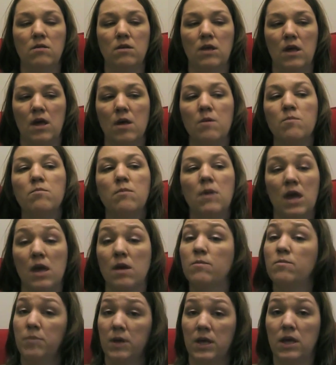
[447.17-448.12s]
it
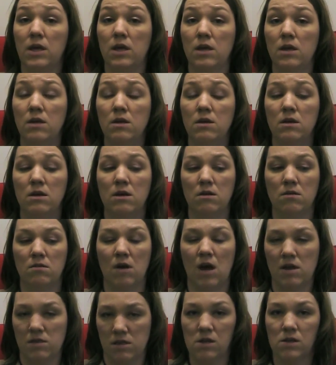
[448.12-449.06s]
may be
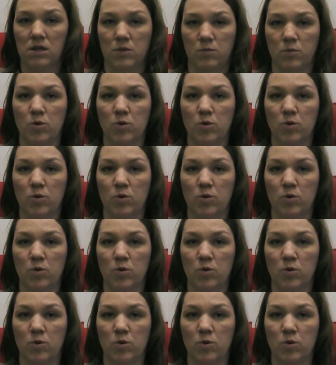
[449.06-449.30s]
ethically